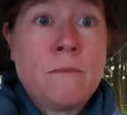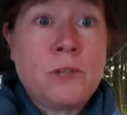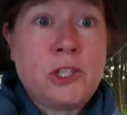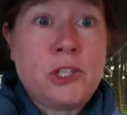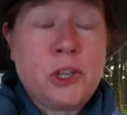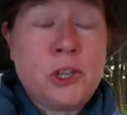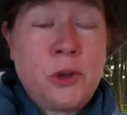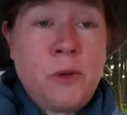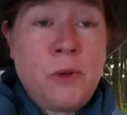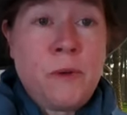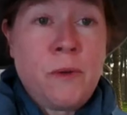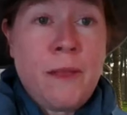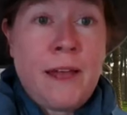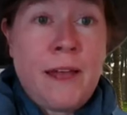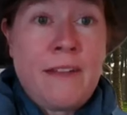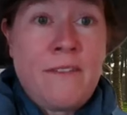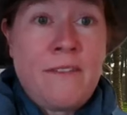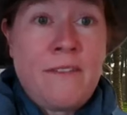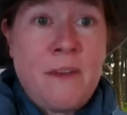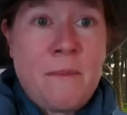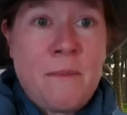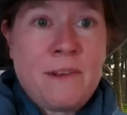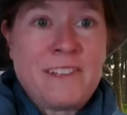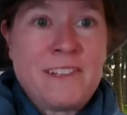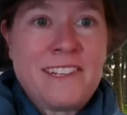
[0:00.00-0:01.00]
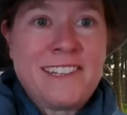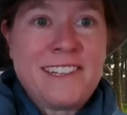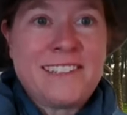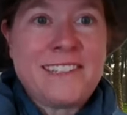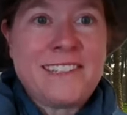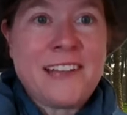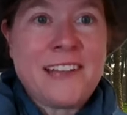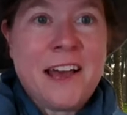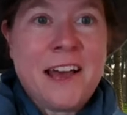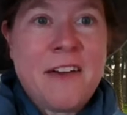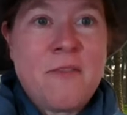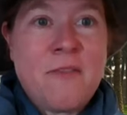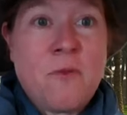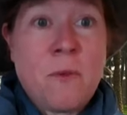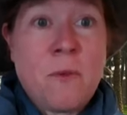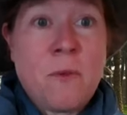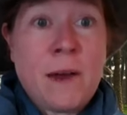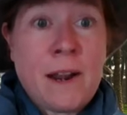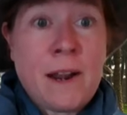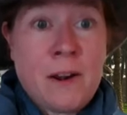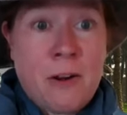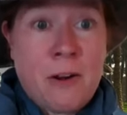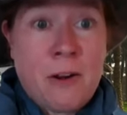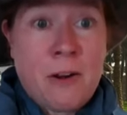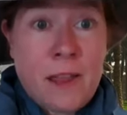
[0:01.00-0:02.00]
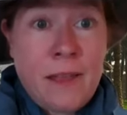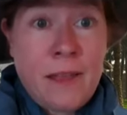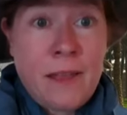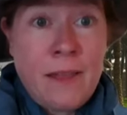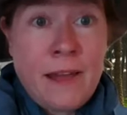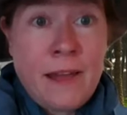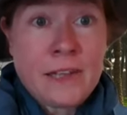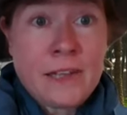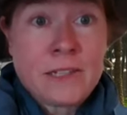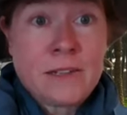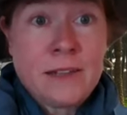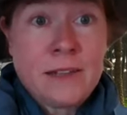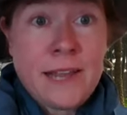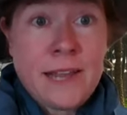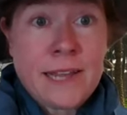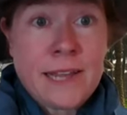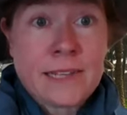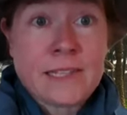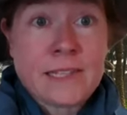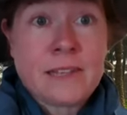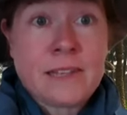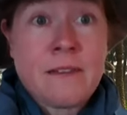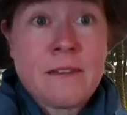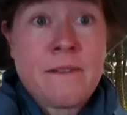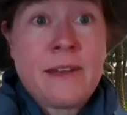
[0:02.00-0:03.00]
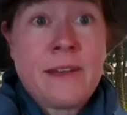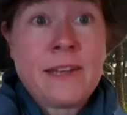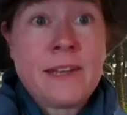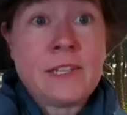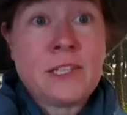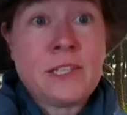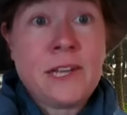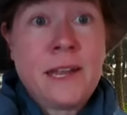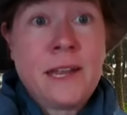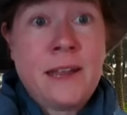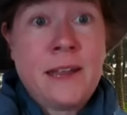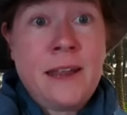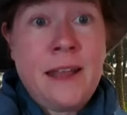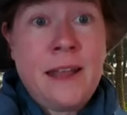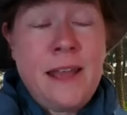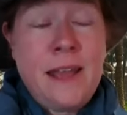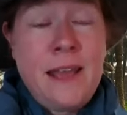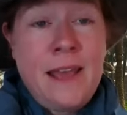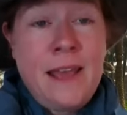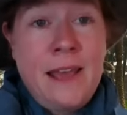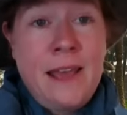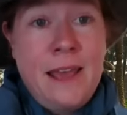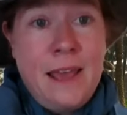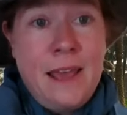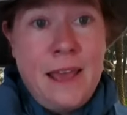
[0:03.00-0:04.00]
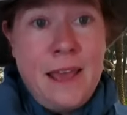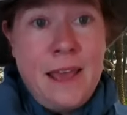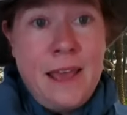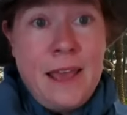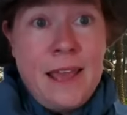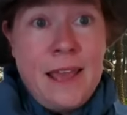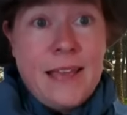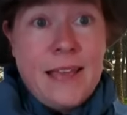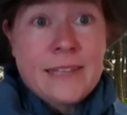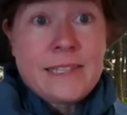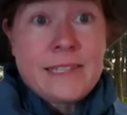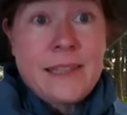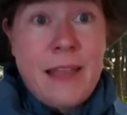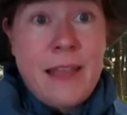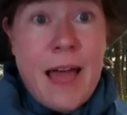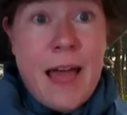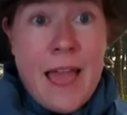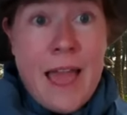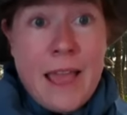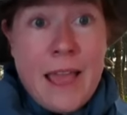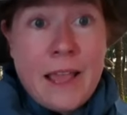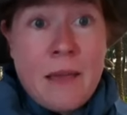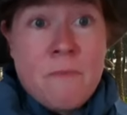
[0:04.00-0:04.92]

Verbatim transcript: show you a lot of images of what an archaeological excavation is like.